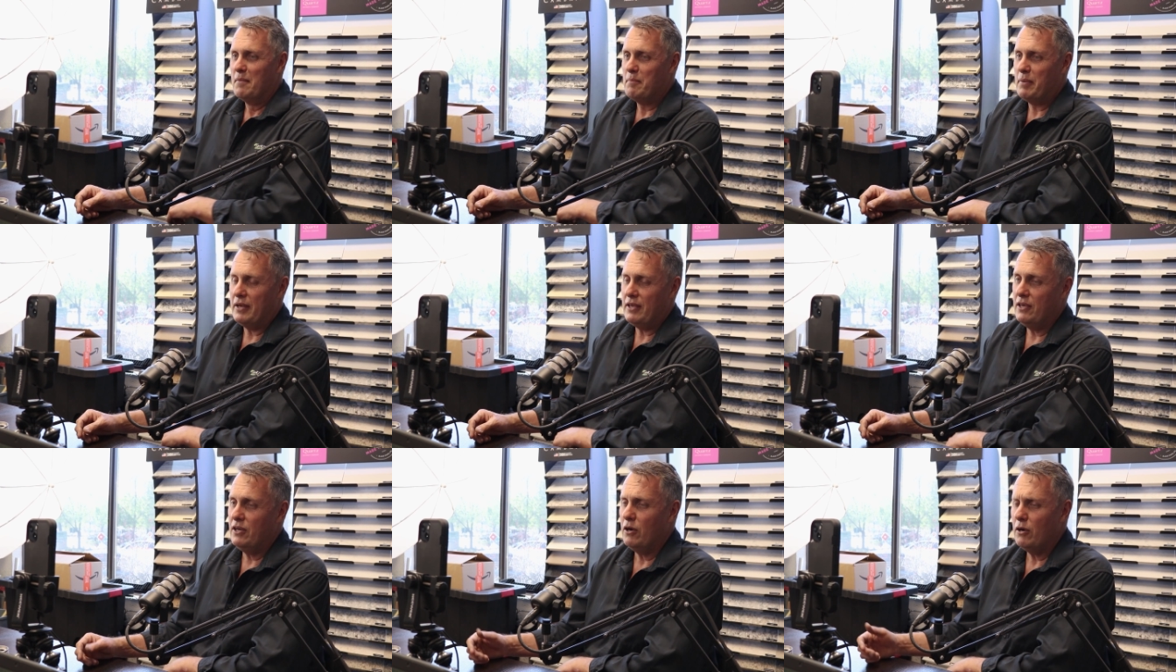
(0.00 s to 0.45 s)

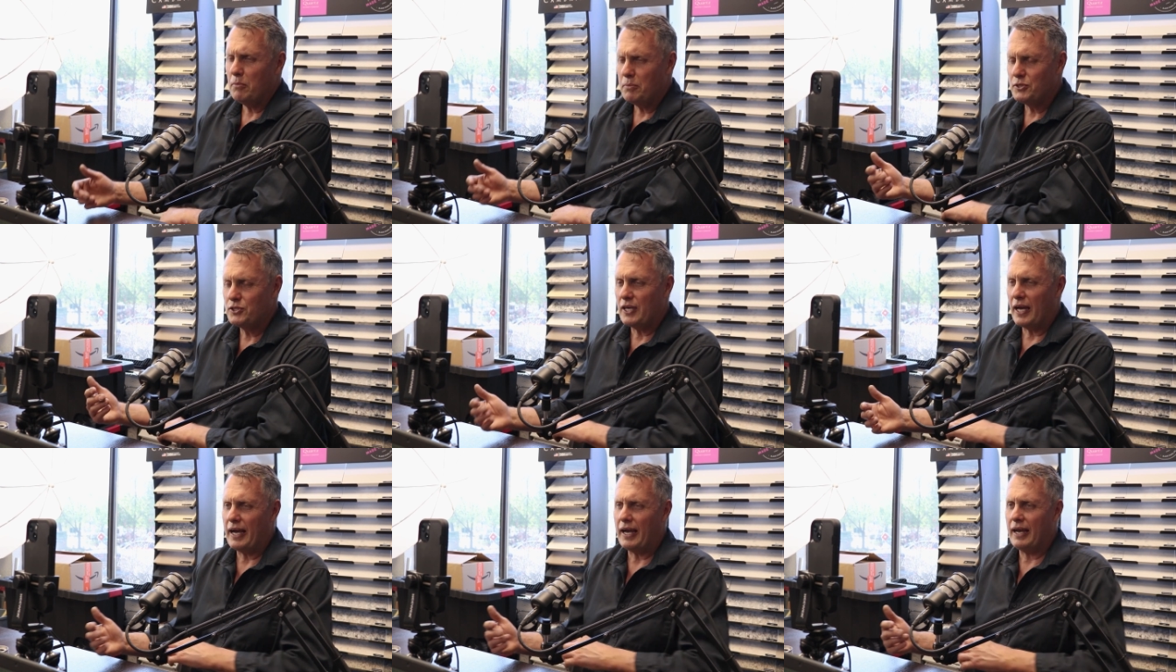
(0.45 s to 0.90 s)
But you know what
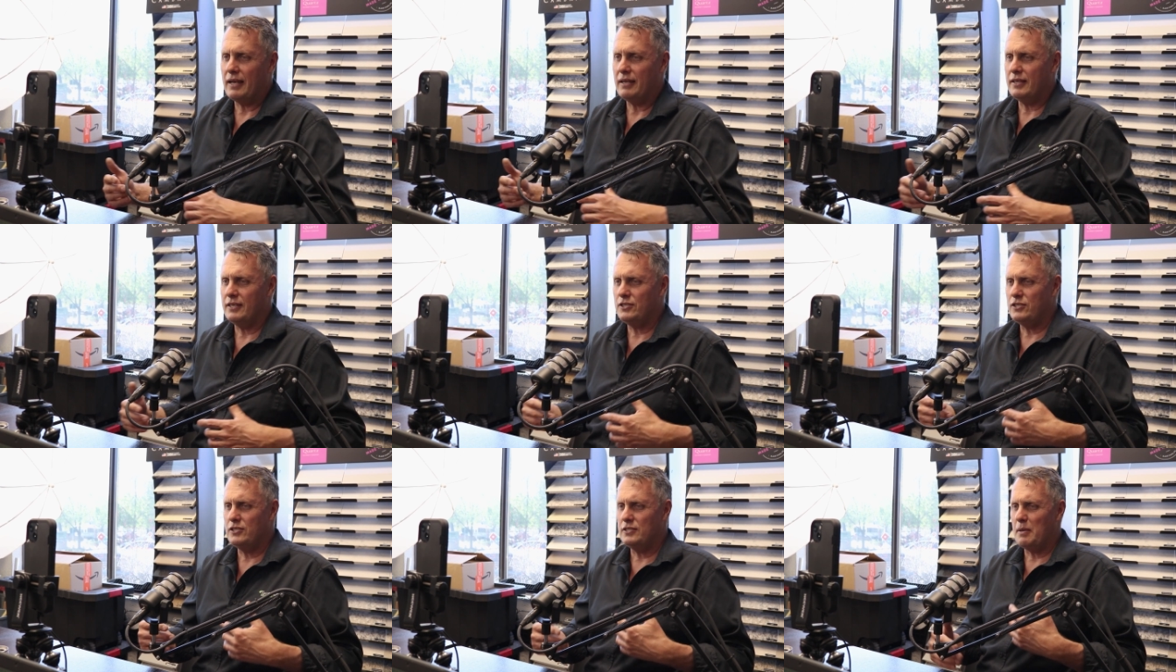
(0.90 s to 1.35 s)
I'm saying?
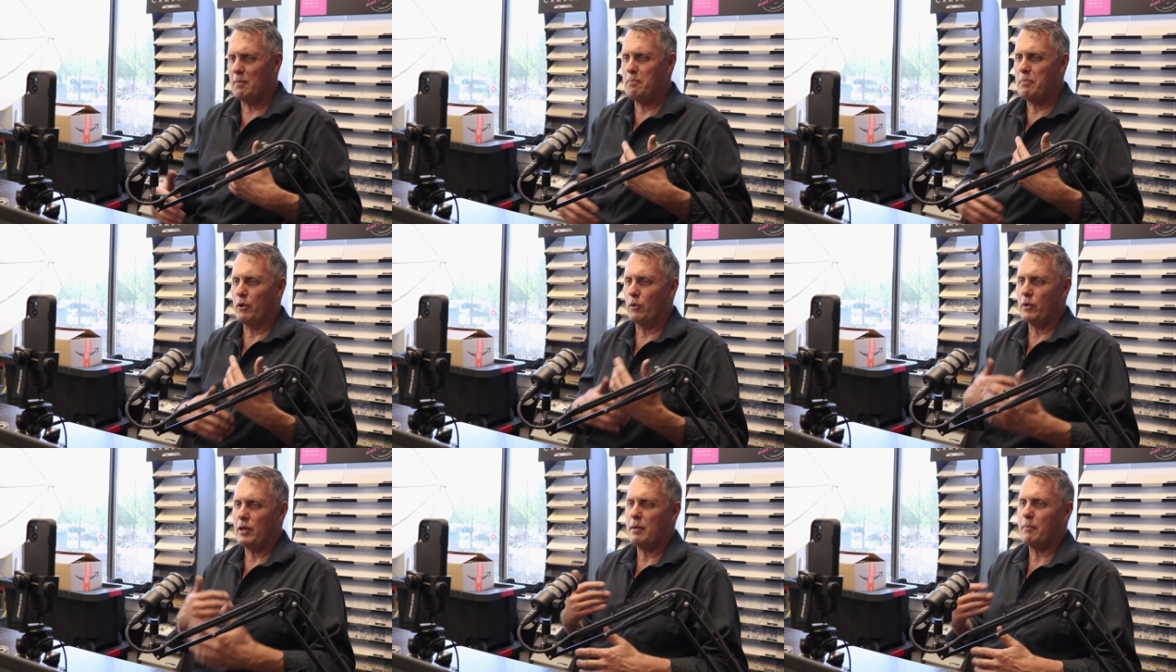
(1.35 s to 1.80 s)
This is a
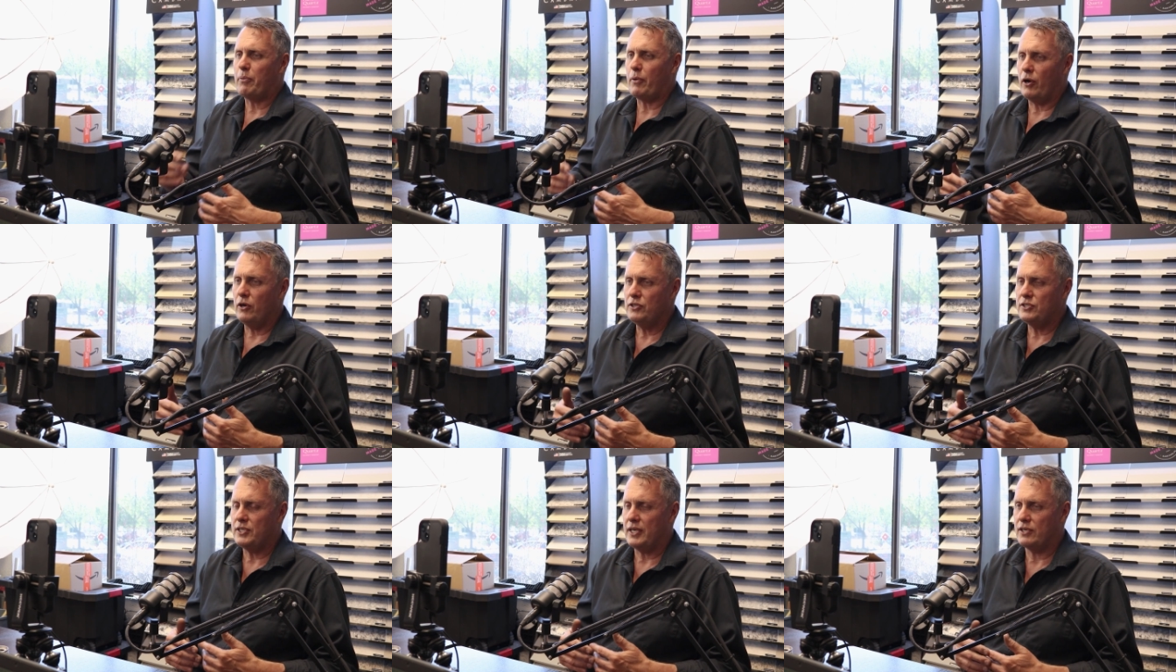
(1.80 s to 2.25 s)
building
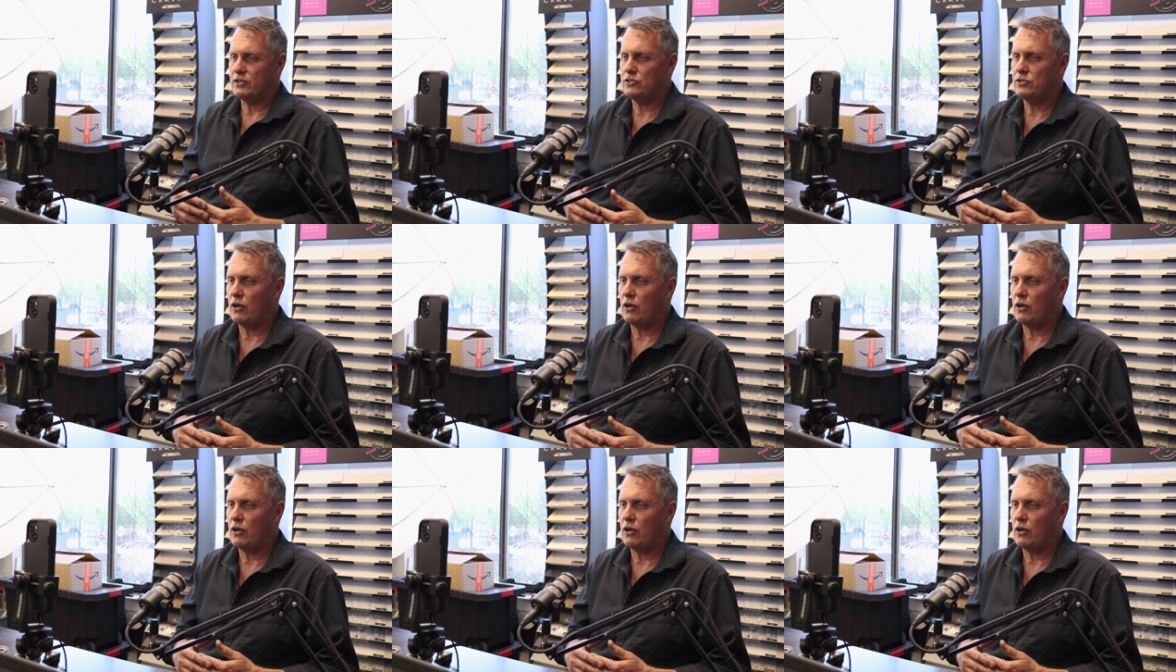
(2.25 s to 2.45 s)
process.